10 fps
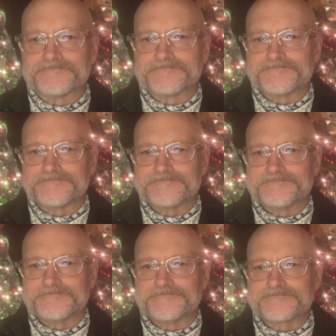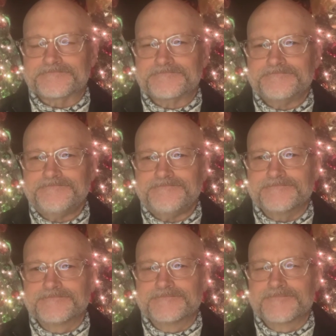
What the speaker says: Nobody speaks.